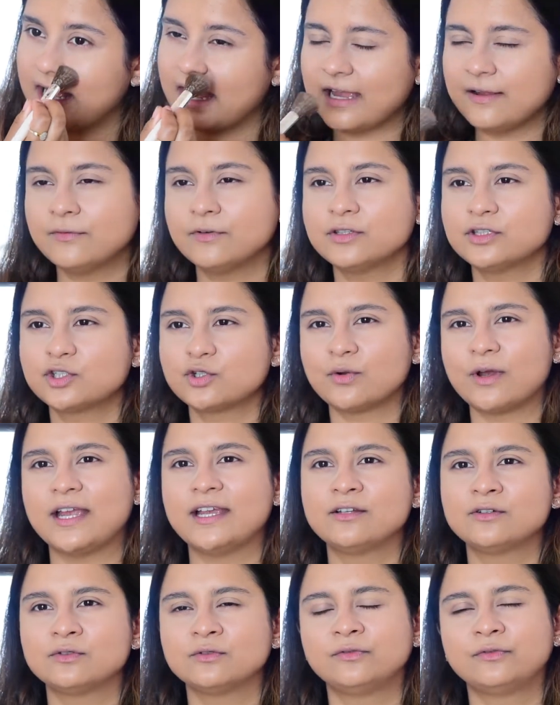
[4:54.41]
I was
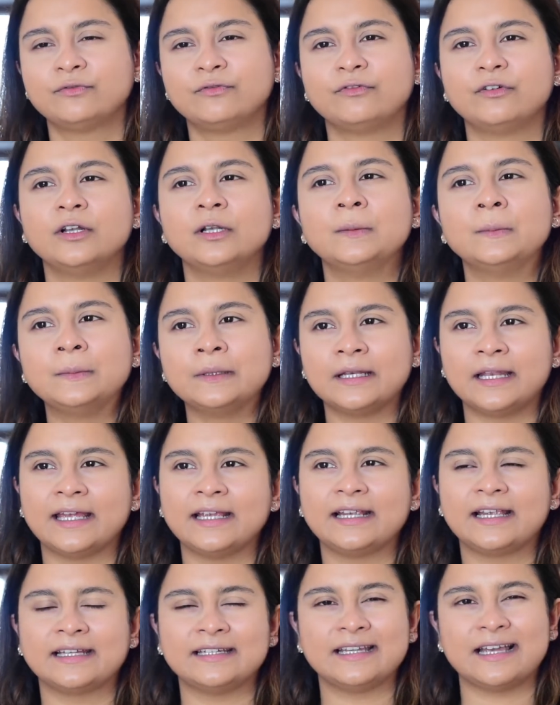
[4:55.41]
trying to film
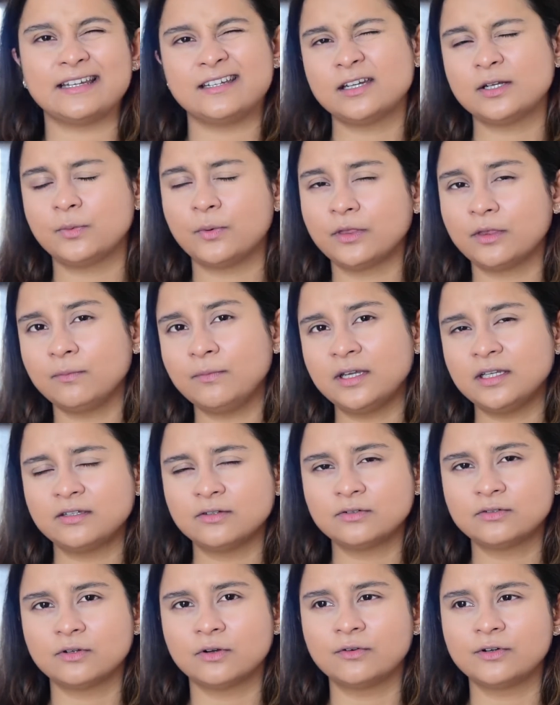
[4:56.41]
like an edit with me
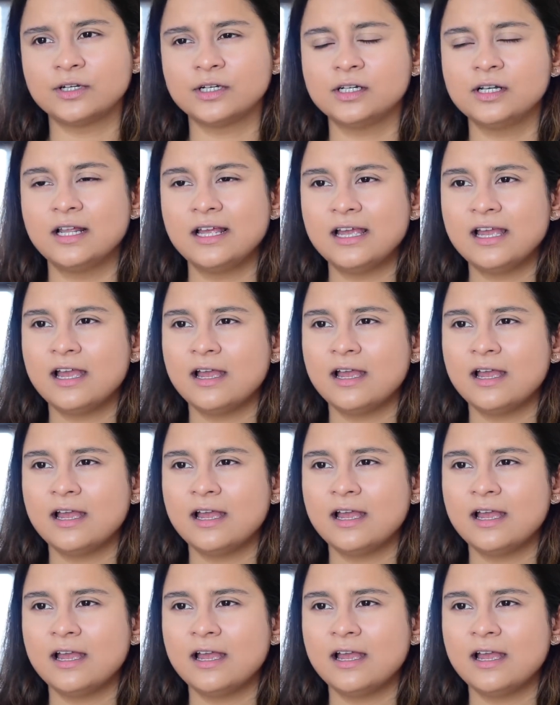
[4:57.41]
tutorial,